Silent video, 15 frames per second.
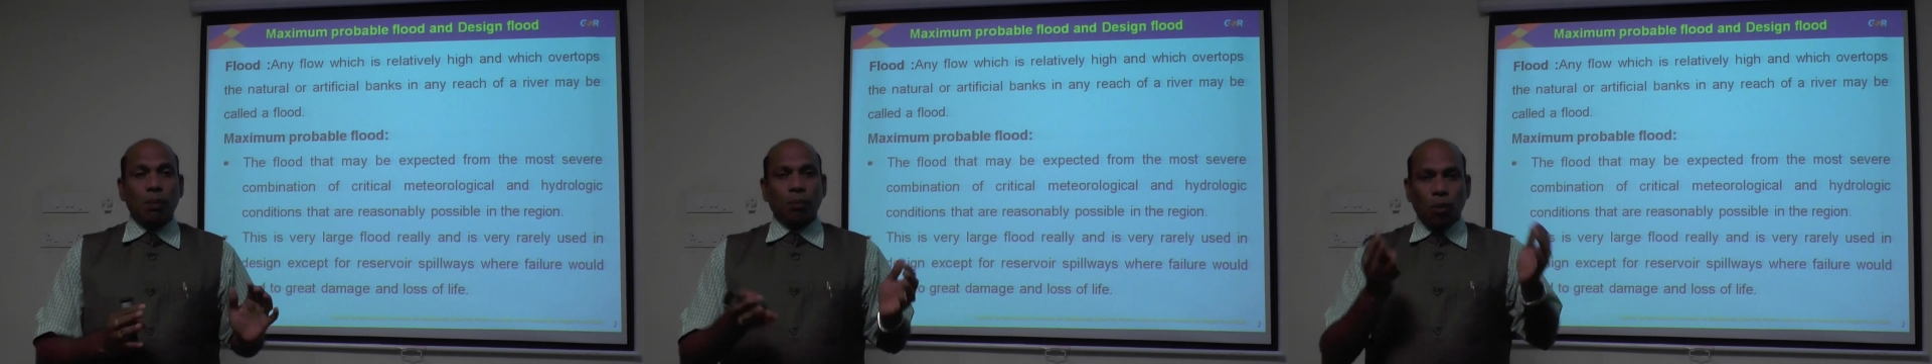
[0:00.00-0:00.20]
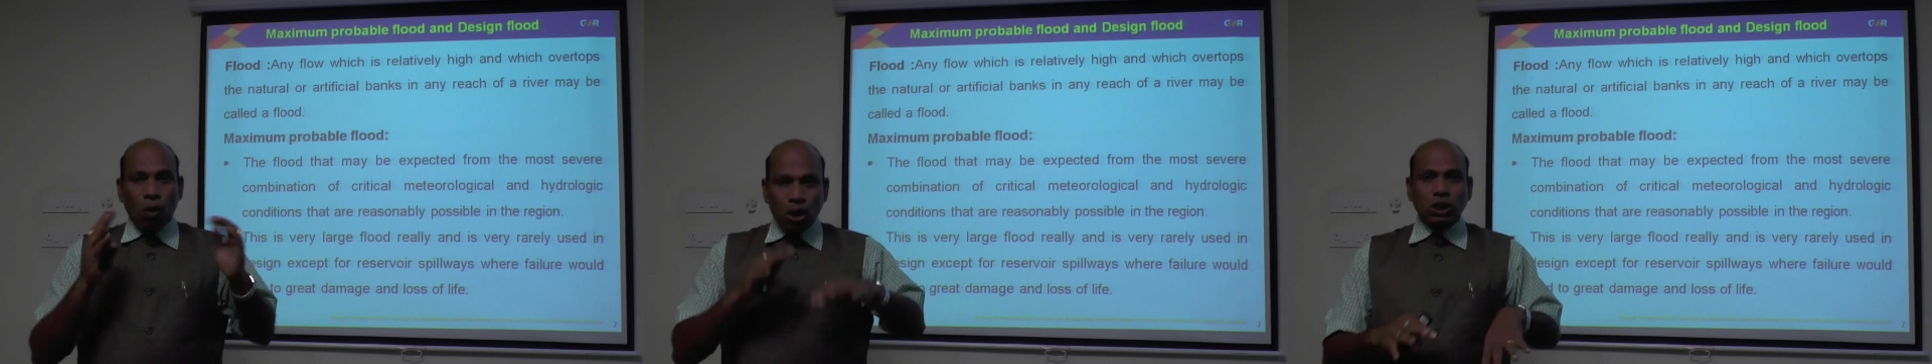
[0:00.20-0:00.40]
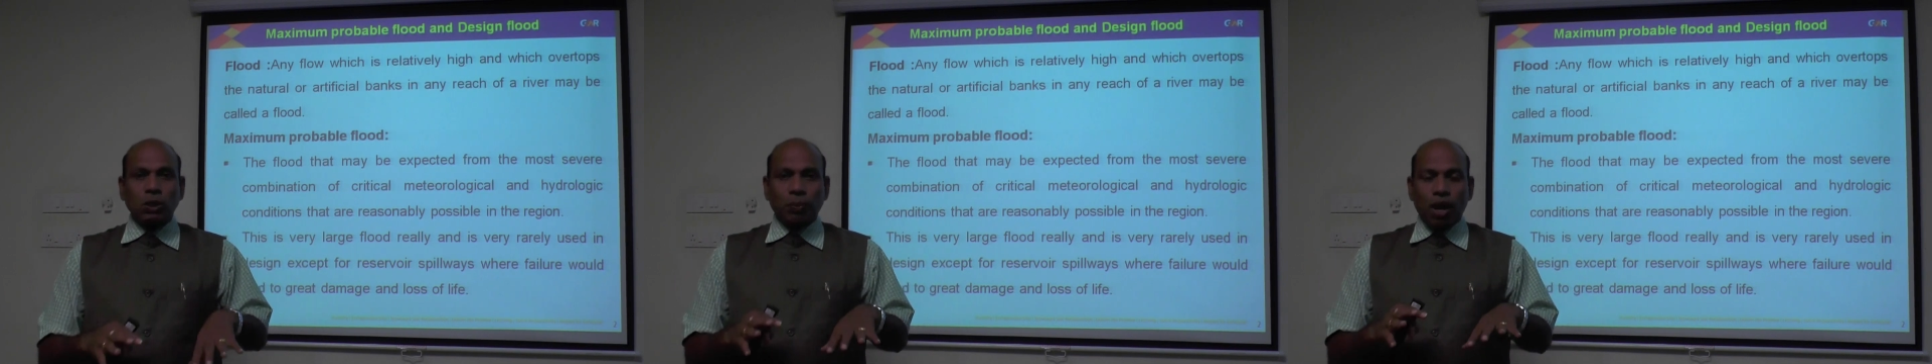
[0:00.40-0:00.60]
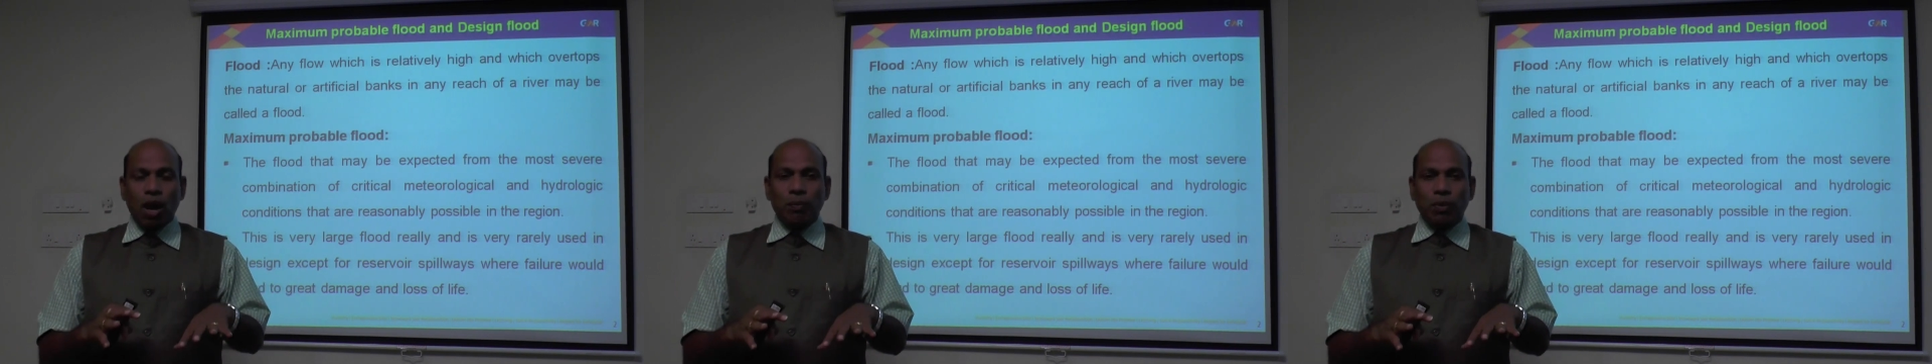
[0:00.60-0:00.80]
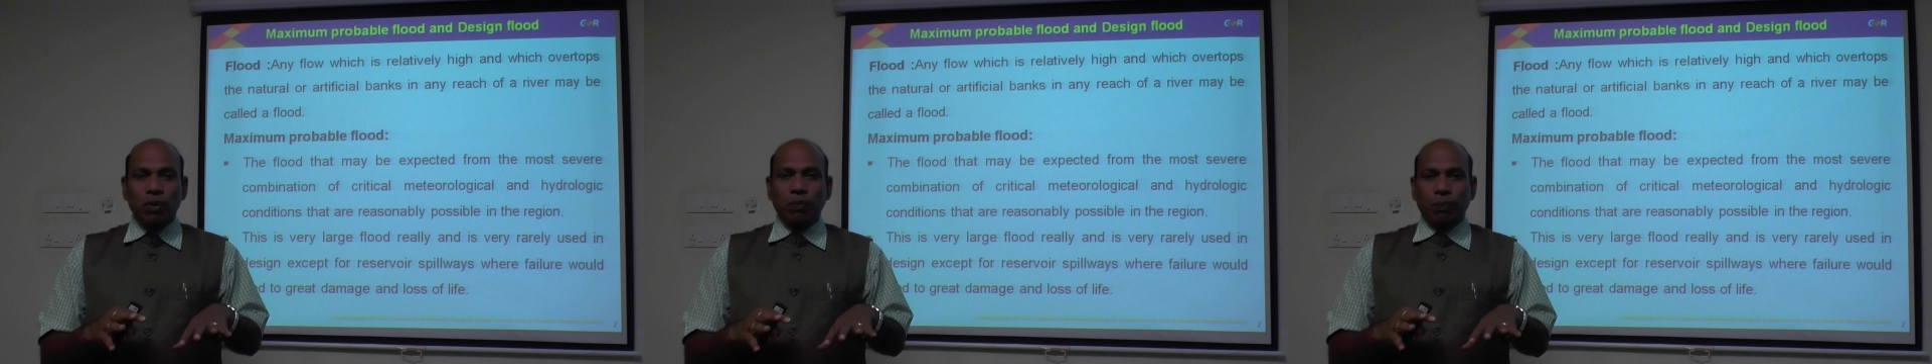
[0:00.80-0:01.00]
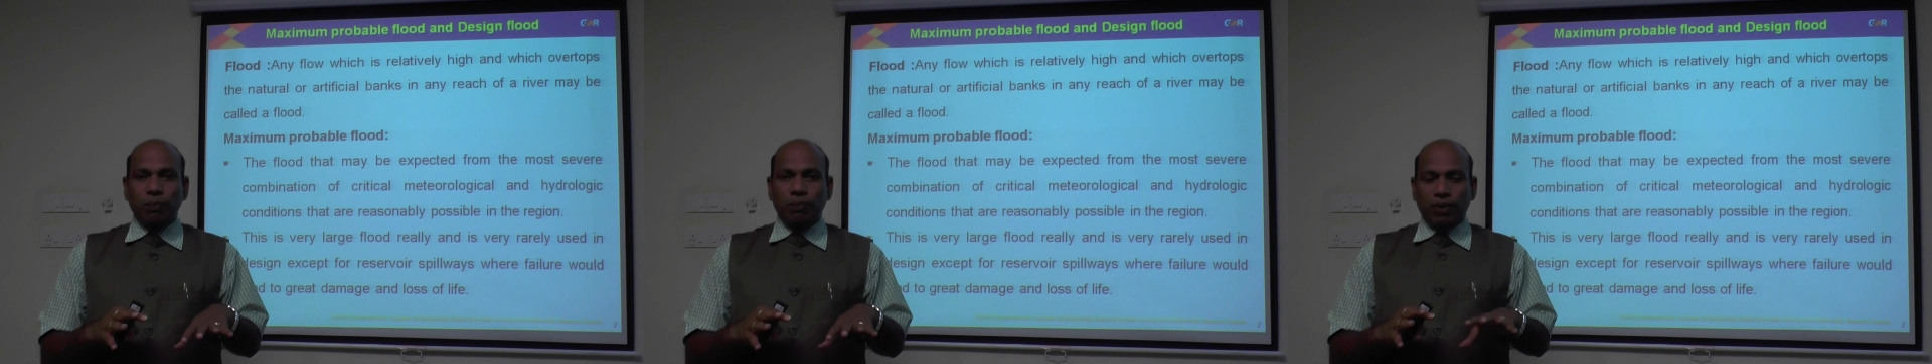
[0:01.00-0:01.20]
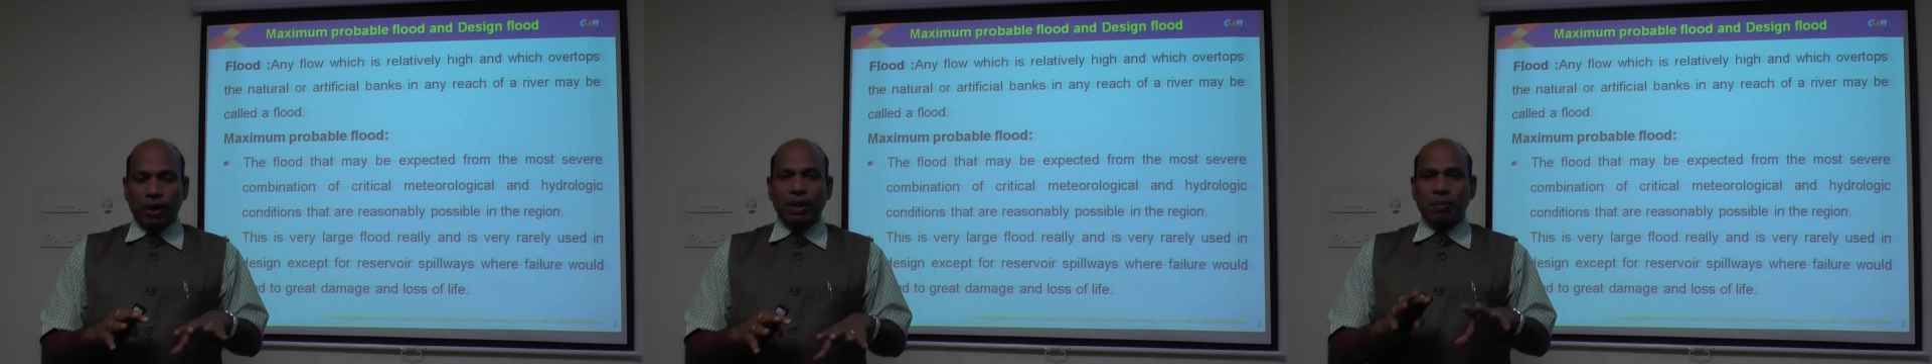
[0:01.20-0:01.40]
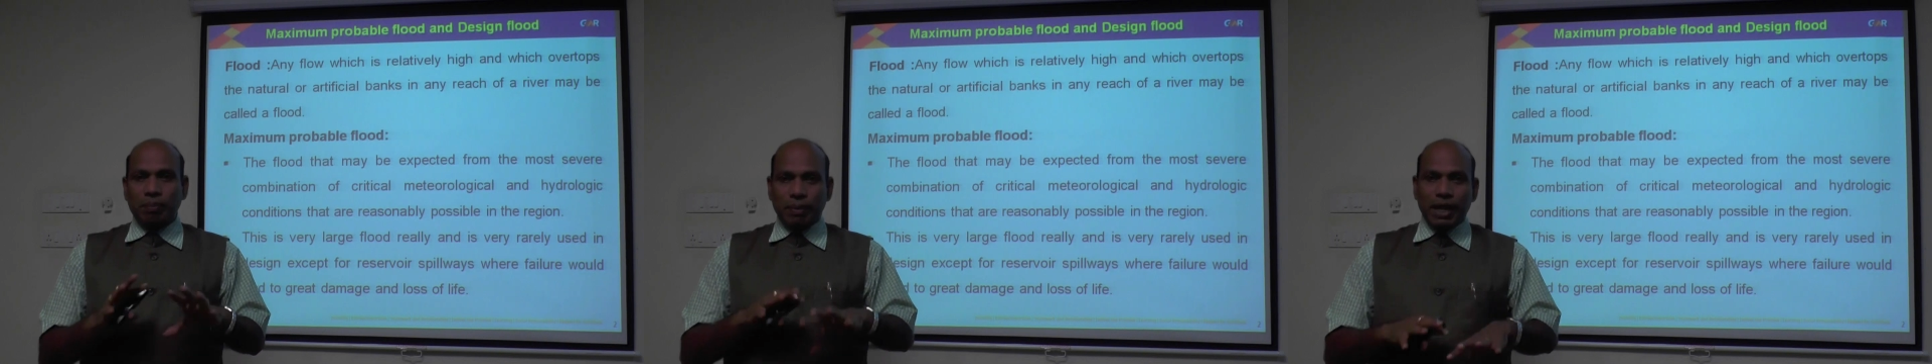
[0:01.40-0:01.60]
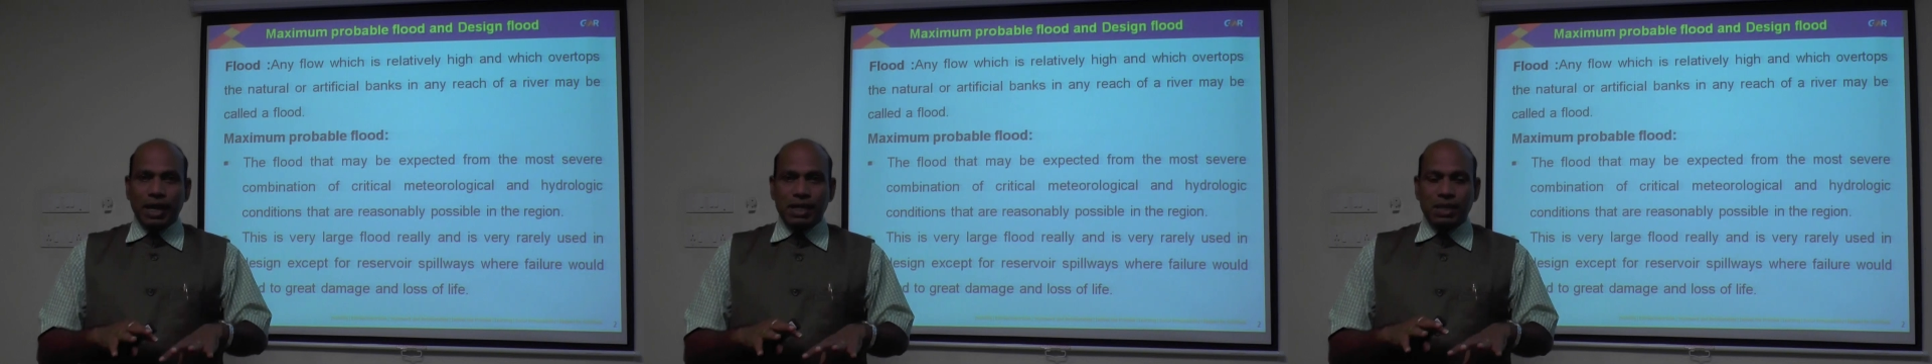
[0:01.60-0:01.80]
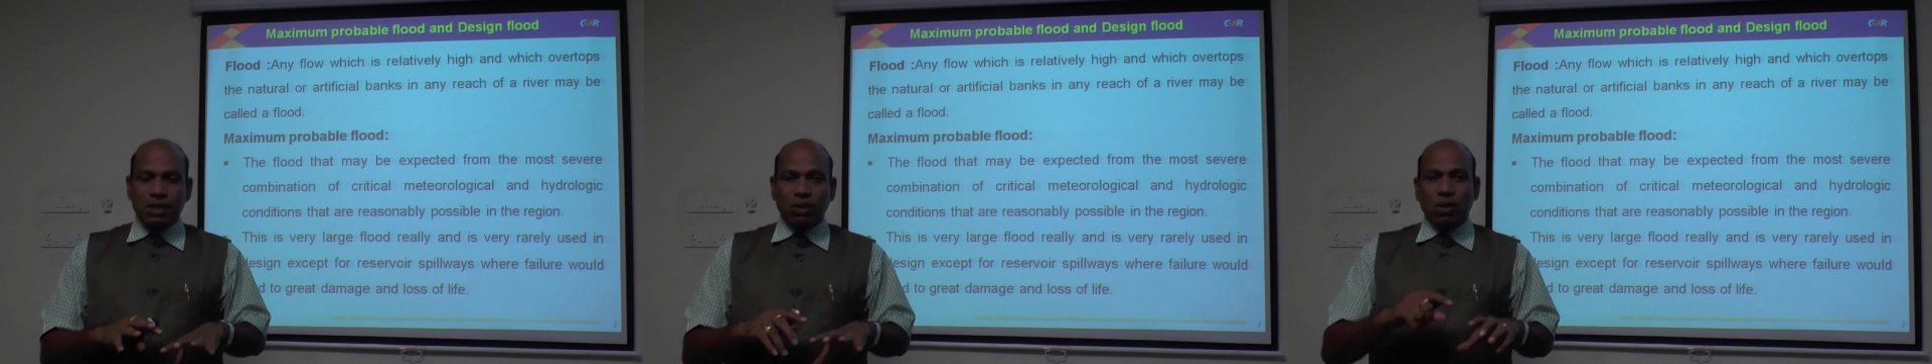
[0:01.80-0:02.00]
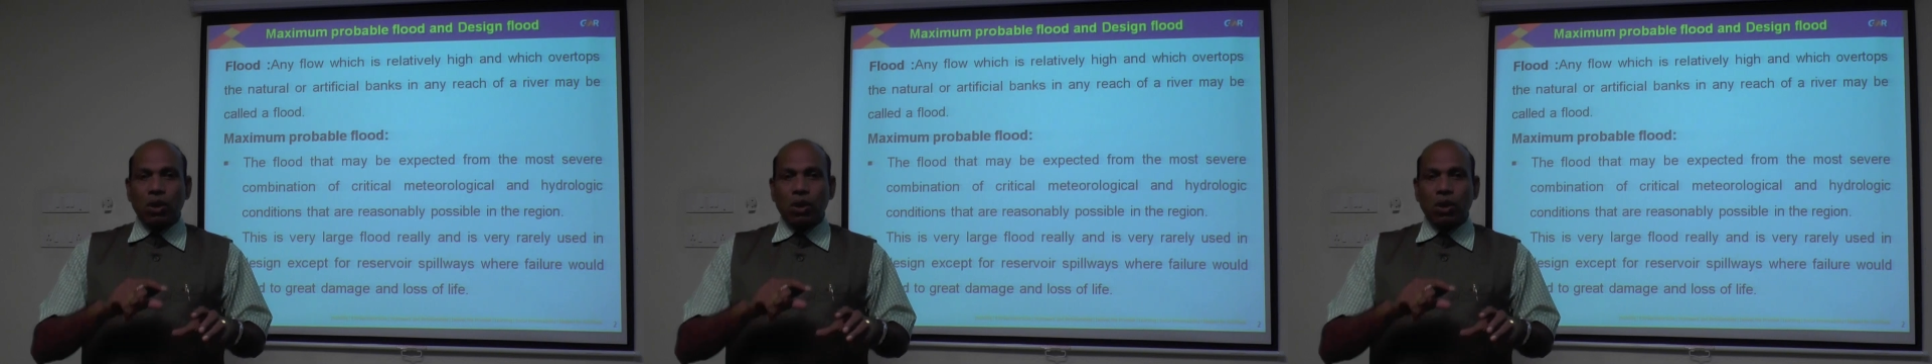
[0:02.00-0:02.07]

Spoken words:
Most probable flood means